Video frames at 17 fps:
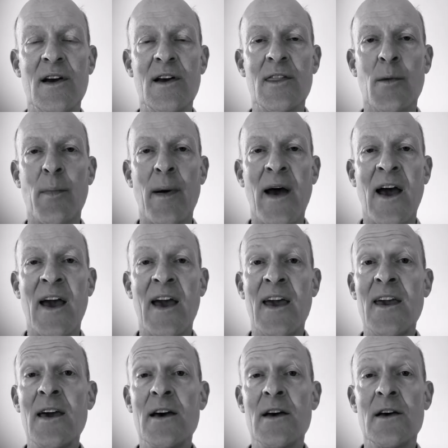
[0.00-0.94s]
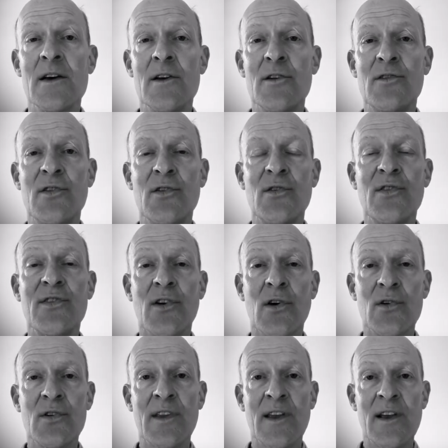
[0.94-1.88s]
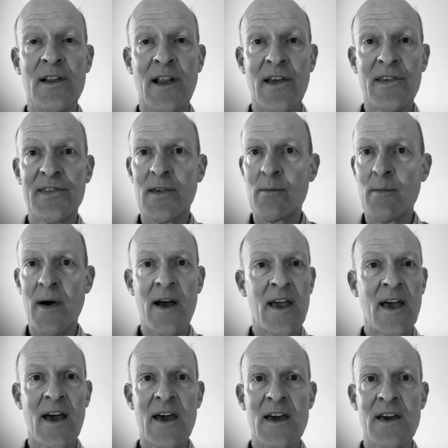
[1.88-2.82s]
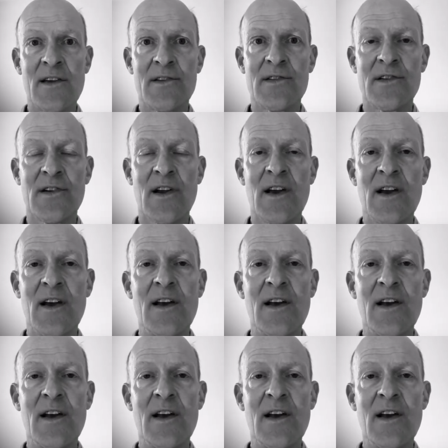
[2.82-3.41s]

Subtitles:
The pay, 2 soldi less than my age,